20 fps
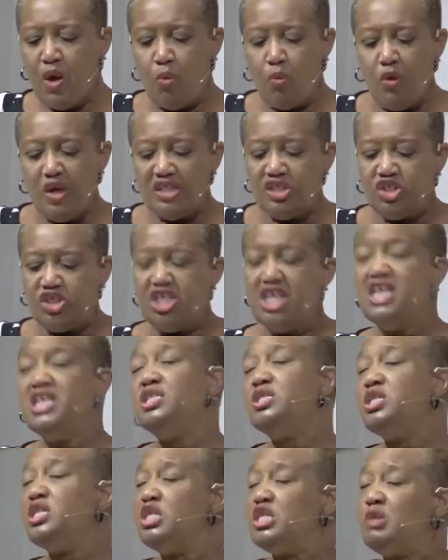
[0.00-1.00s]
When
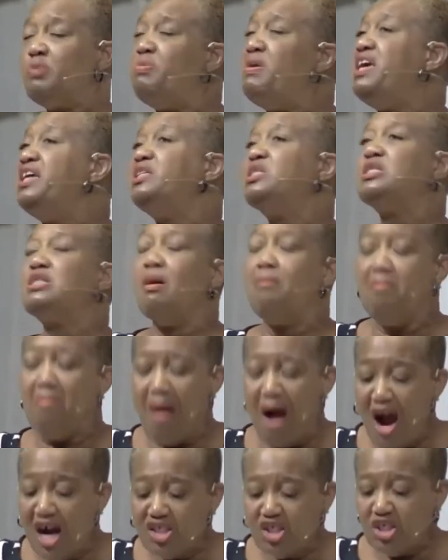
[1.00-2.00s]
Jesus speaks, the
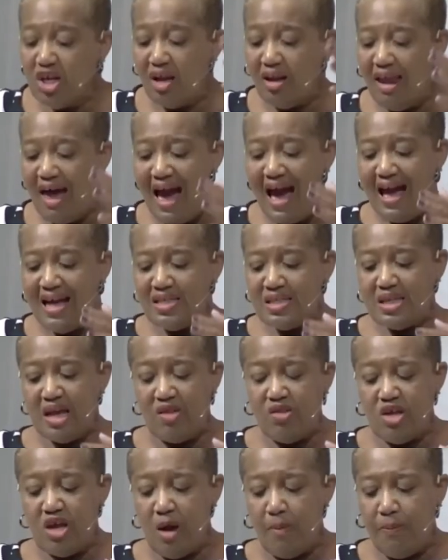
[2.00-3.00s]
marginalized
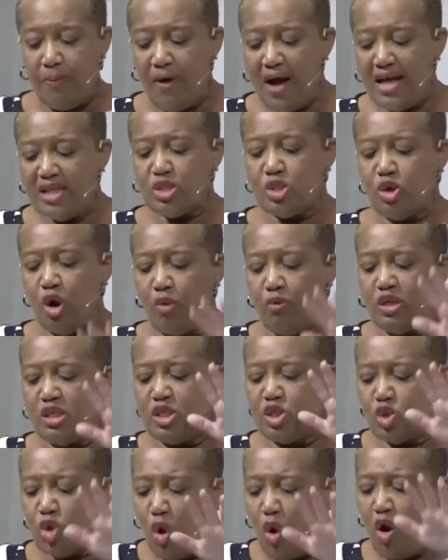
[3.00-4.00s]
and the oppressed are
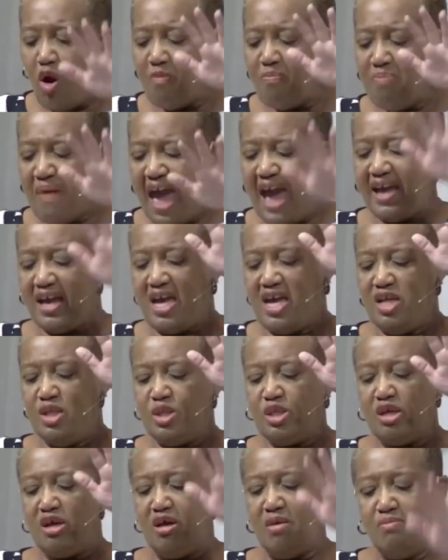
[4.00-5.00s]
restored back
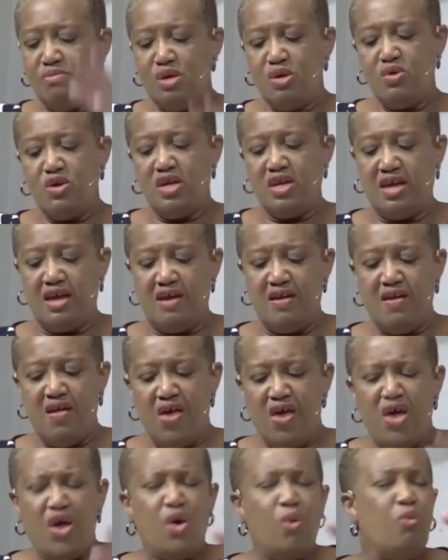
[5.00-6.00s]
into community.
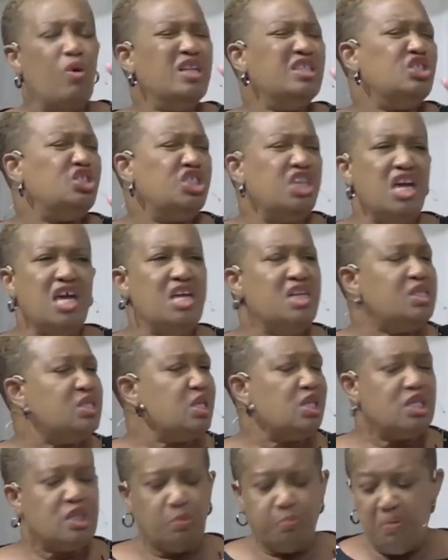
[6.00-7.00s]
When
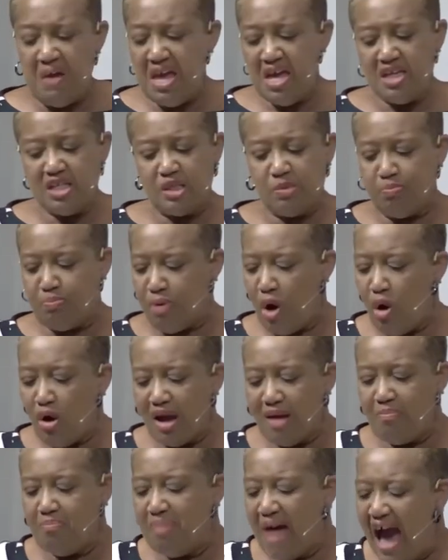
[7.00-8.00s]
Jesus speaks,
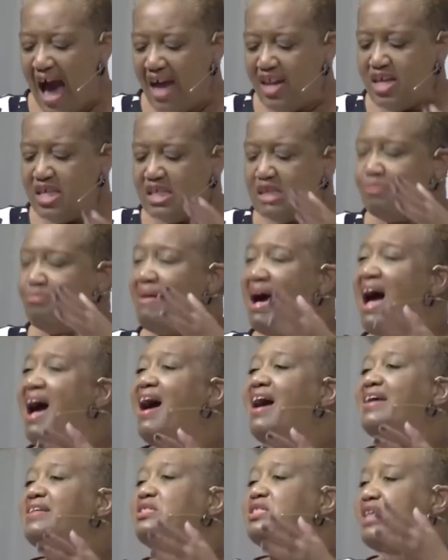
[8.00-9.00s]
broken bodies,
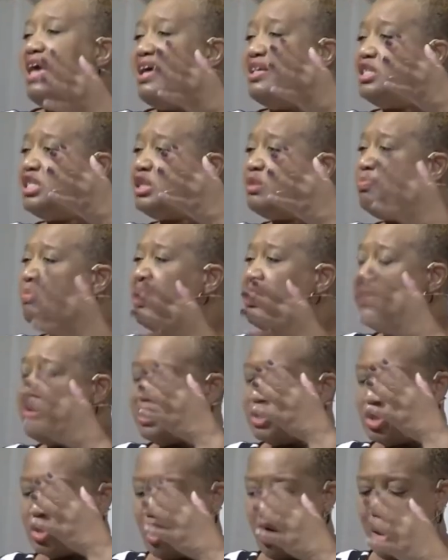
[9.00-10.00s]
minds, and
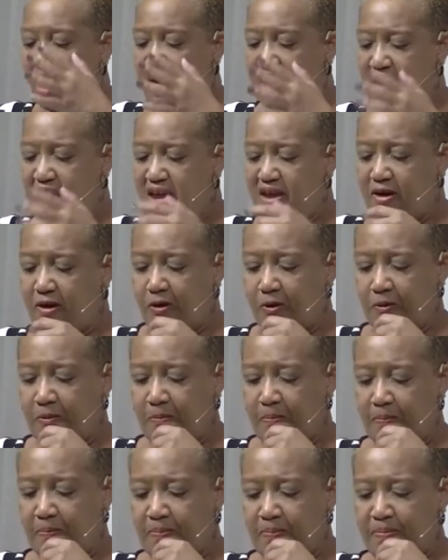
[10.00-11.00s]
spirits are healed.
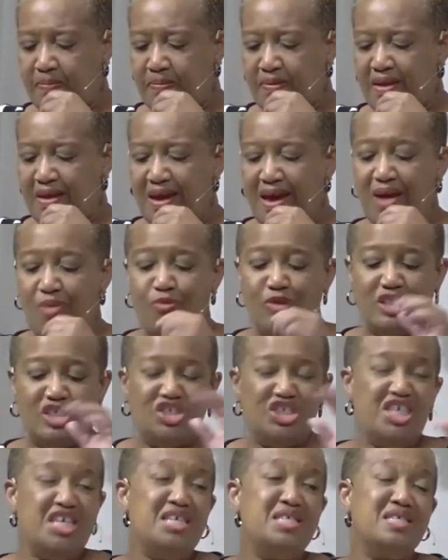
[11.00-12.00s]
And when
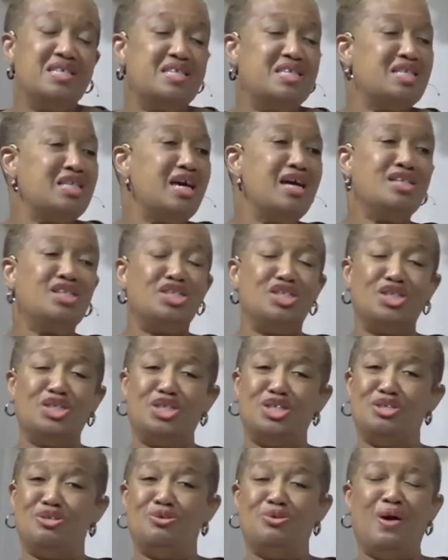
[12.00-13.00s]
Jesus touches
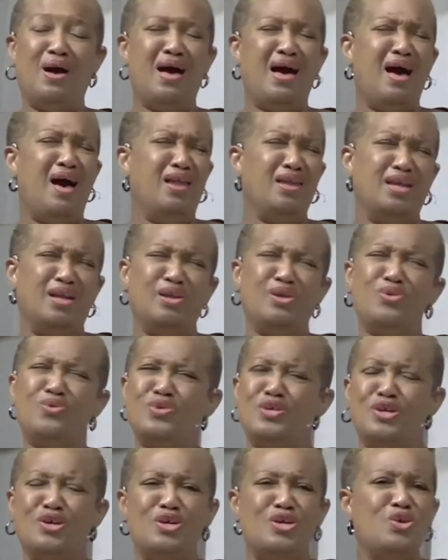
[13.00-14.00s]
you,
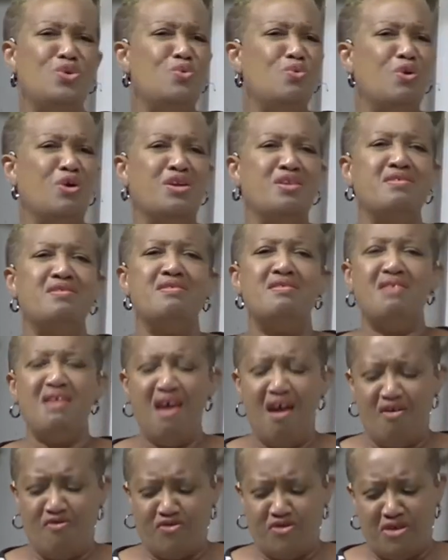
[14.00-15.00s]
hallelujah, you are
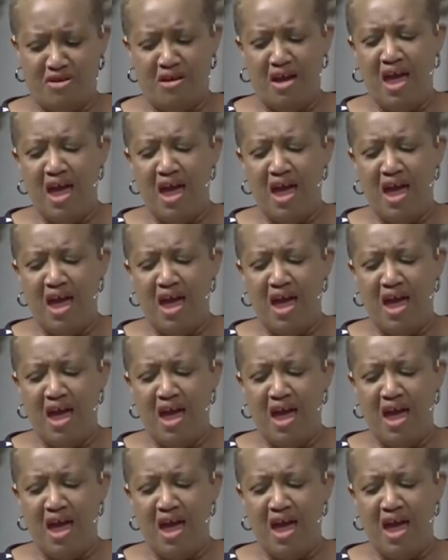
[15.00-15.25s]
never,